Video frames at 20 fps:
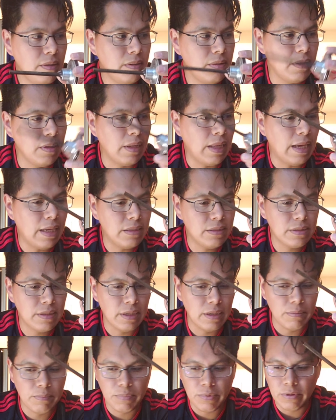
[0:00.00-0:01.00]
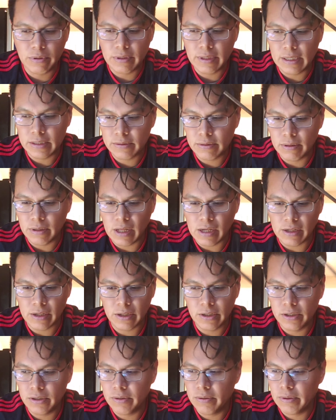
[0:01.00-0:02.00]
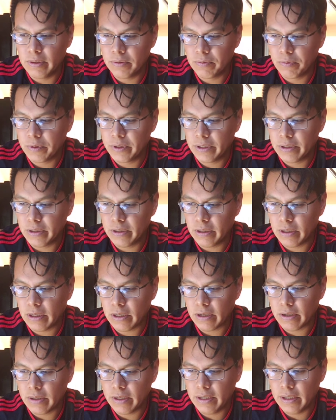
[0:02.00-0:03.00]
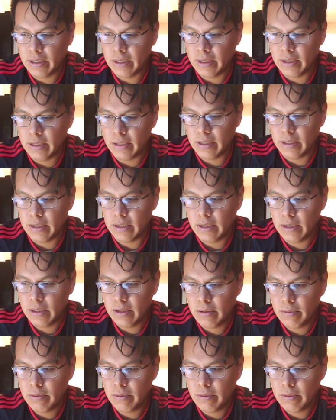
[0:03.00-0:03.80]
the last gun broke not too long ago, and we are in